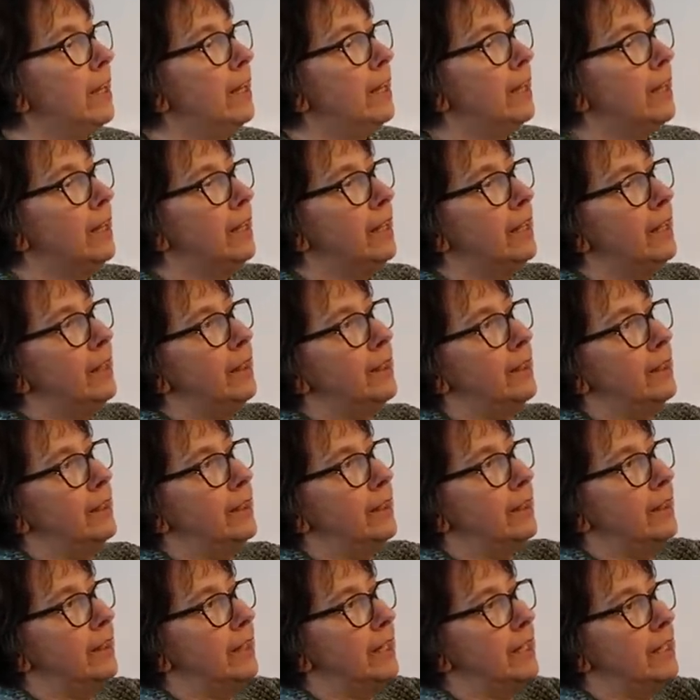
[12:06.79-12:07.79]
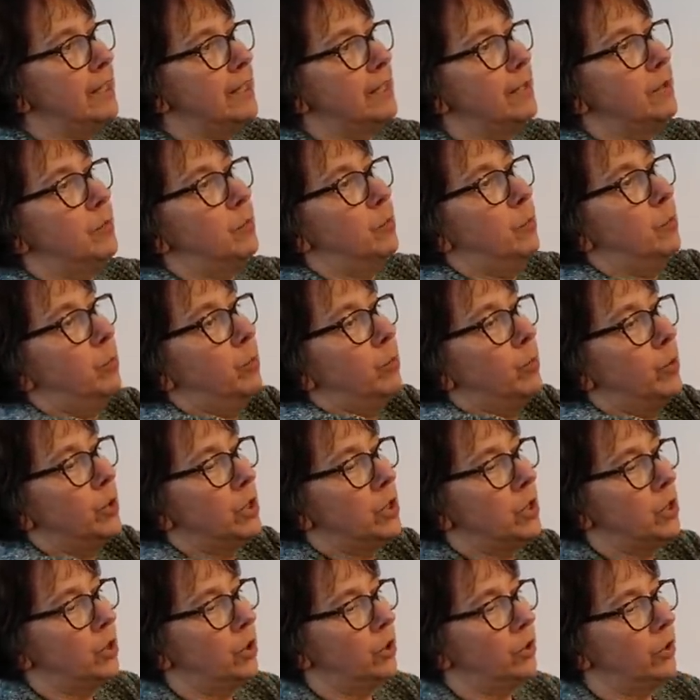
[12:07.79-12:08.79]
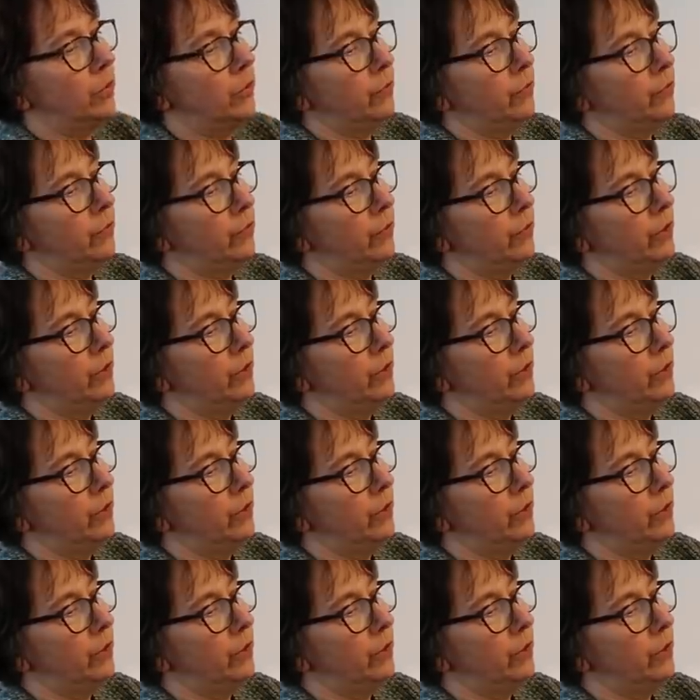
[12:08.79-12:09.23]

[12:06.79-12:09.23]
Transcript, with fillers: Yeah. This was sort of